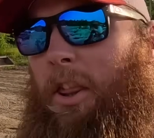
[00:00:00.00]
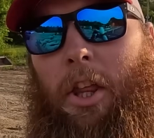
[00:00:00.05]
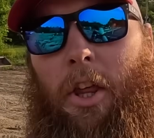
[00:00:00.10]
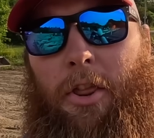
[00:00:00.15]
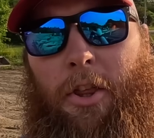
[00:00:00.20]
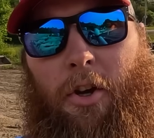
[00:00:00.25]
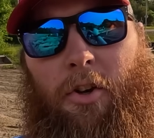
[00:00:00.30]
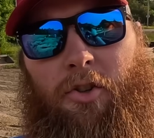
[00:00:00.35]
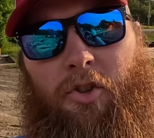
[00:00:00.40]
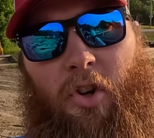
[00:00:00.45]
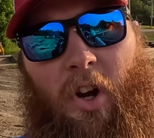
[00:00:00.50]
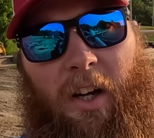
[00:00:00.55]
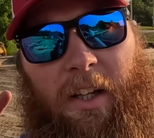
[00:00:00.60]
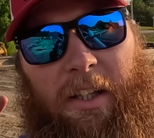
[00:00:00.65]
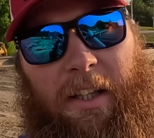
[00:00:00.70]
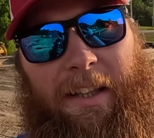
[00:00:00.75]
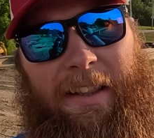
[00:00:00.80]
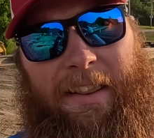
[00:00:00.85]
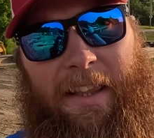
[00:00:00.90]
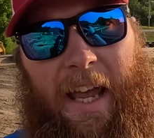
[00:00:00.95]
The third truck
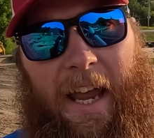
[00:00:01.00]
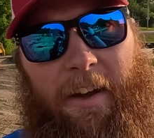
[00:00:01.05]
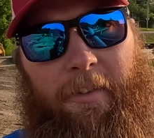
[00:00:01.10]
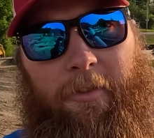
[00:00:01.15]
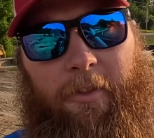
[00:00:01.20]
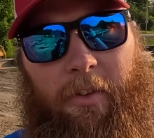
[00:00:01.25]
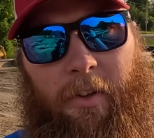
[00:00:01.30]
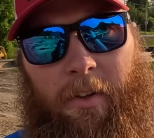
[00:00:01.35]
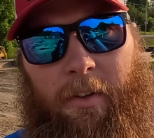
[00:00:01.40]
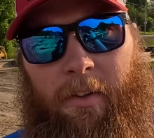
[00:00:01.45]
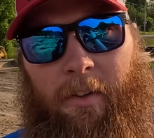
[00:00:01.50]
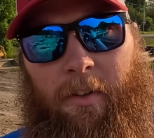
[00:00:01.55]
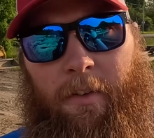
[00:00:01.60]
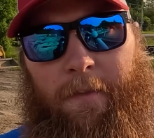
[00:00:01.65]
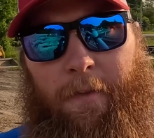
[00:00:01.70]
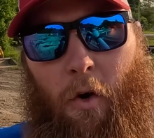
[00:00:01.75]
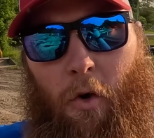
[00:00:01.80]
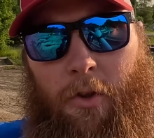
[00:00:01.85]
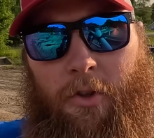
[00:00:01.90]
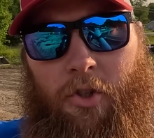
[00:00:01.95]
left,
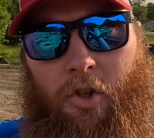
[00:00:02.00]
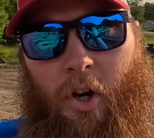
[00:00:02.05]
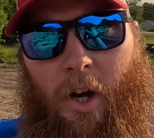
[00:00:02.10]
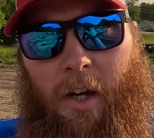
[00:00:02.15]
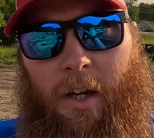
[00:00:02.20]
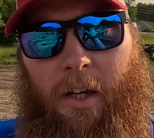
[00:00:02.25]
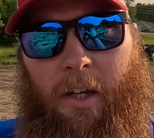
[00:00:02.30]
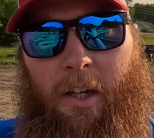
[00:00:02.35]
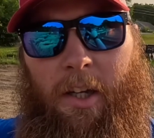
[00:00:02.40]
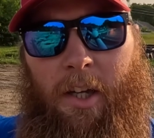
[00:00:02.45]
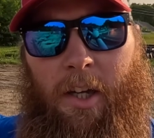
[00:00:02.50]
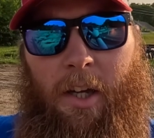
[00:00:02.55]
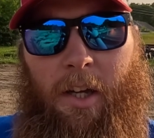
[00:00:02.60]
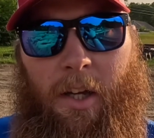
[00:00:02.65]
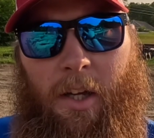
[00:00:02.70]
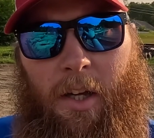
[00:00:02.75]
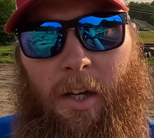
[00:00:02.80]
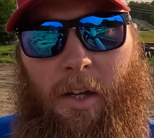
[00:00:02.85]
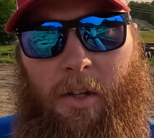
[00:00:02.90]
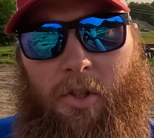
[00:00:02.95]
fourth truck
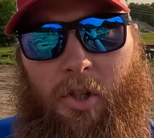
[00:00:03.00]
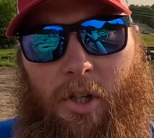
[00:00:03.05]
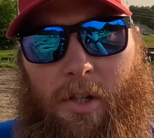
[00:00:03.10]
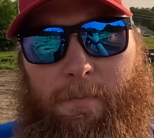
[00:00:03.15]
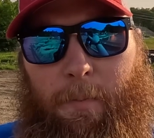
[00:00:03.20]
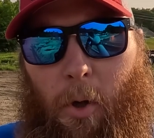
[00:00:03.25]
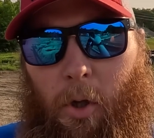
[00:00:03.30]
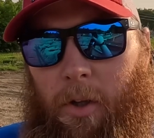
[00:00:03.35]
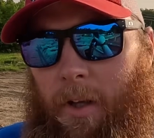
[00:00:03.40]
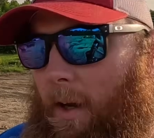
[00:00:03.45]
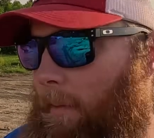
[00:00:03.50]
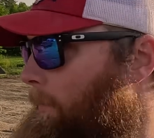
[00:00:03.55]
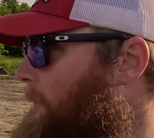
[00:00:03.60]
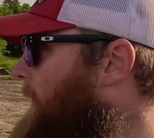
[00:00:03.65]
just pulled up.